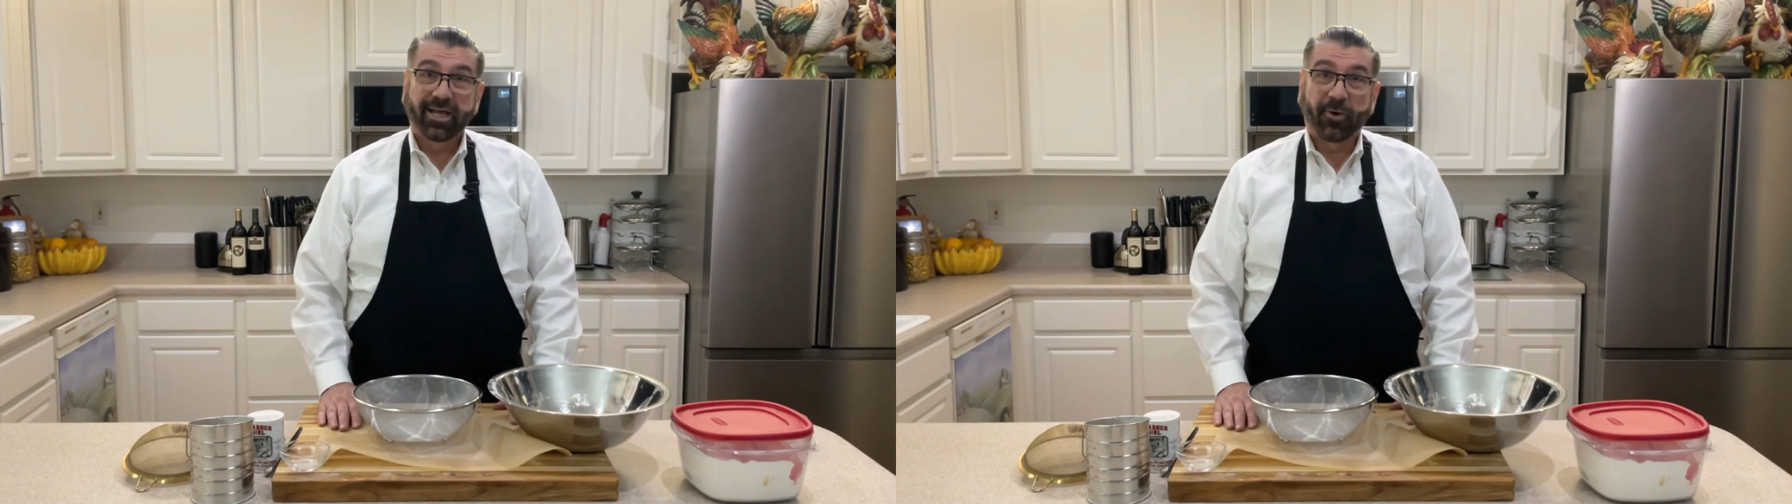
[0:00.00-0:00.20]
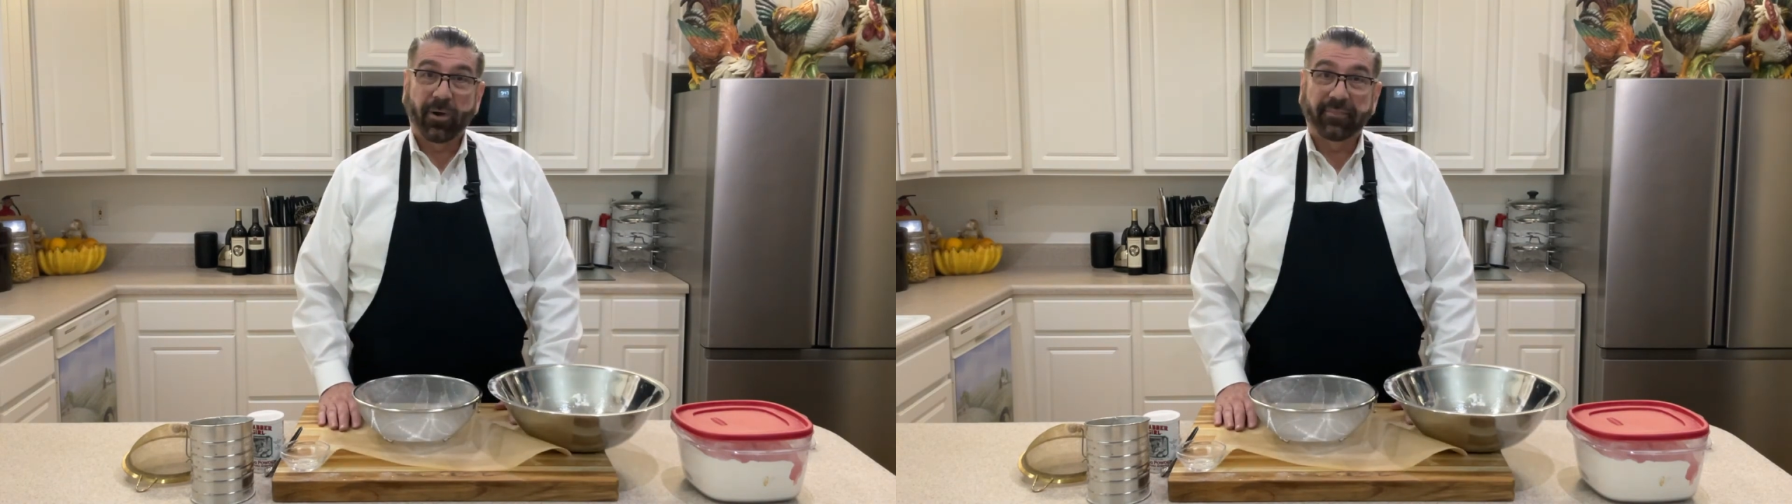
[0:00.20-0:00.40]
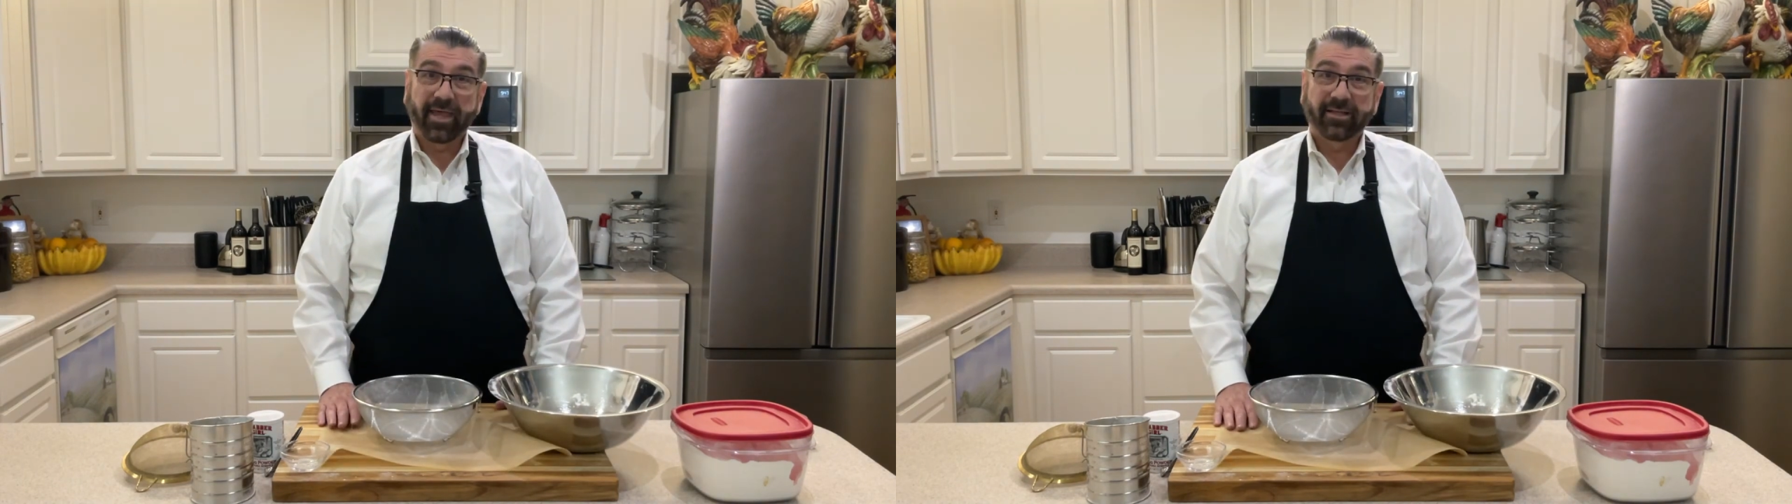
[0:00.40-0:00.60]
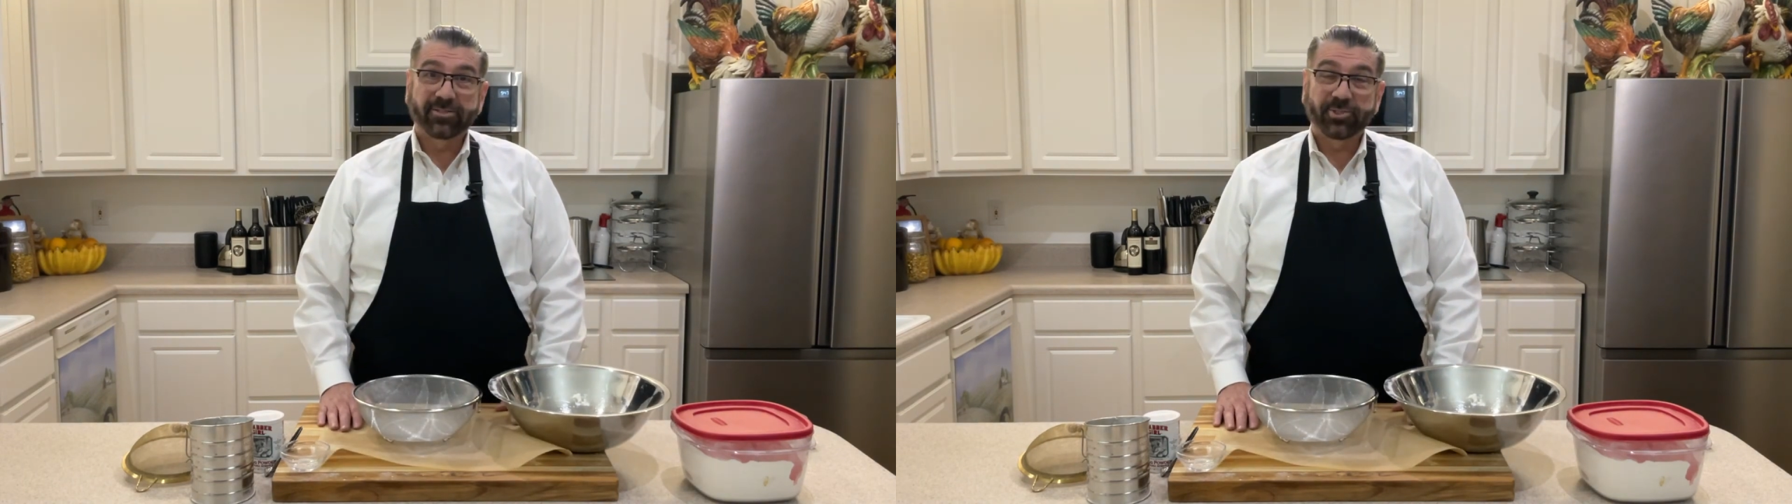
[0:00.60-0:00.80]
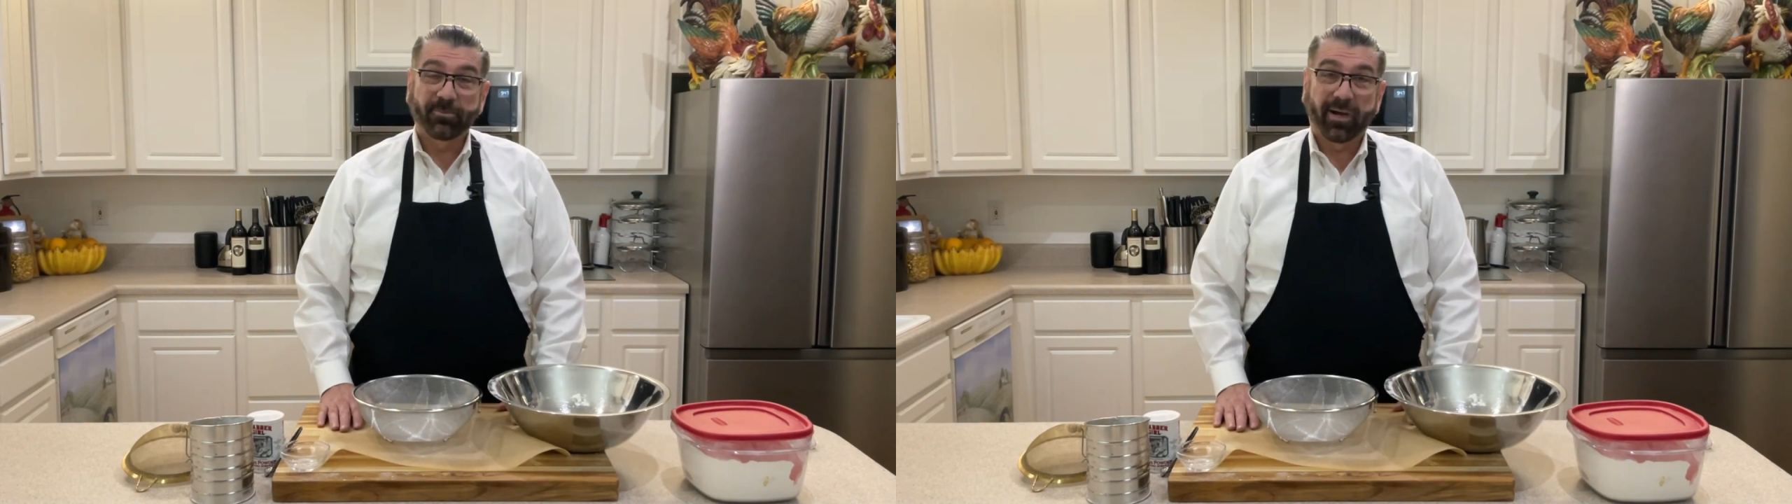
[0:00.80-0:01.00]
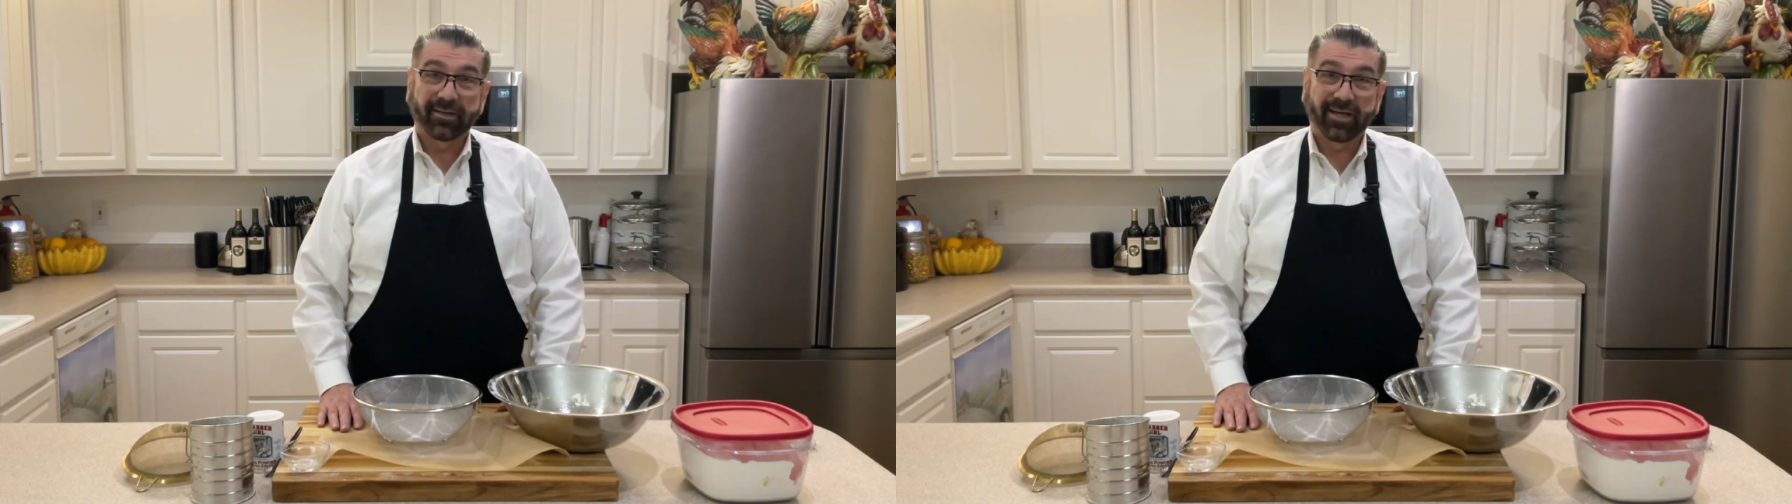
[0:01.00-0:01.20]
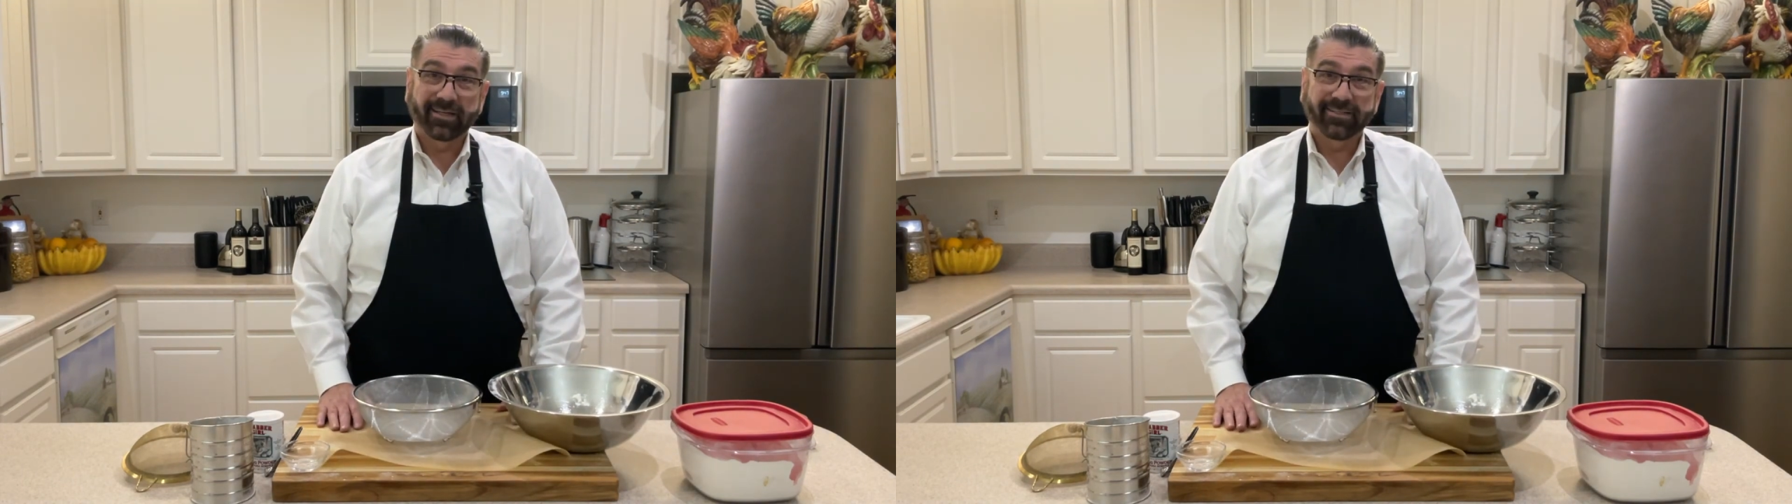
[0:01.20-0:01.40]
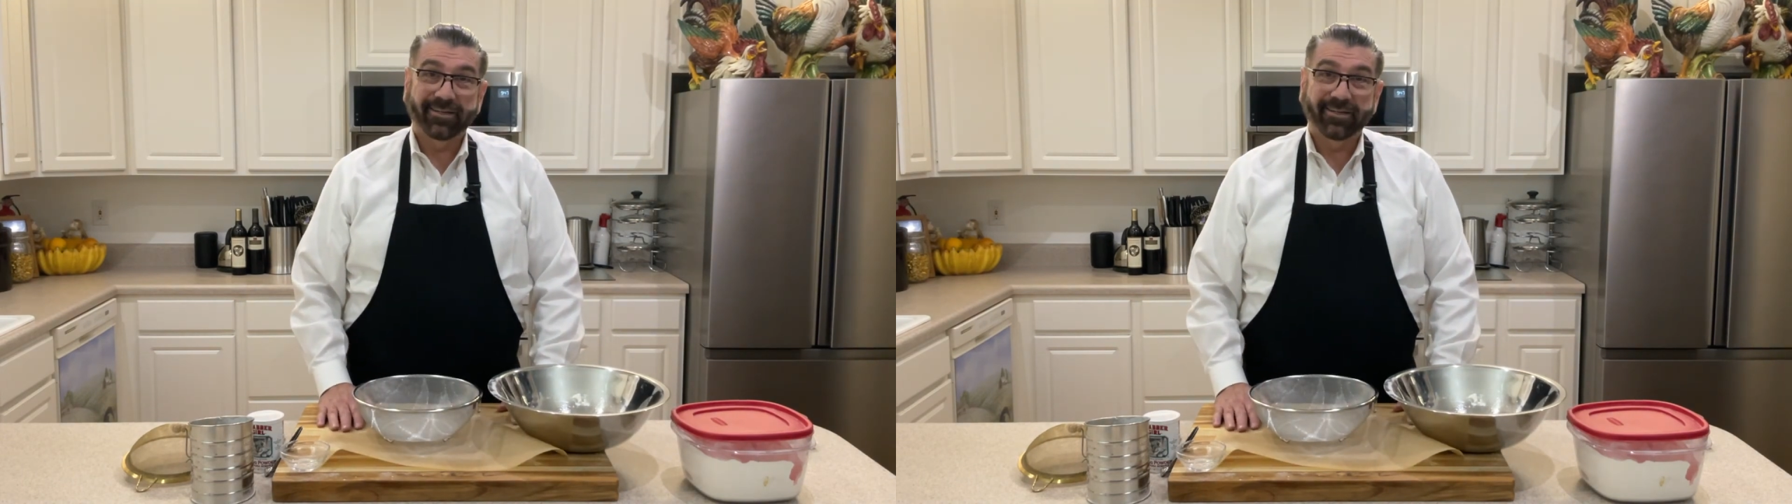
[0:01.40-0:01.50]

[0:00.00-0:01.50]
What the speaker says: around the house that you might not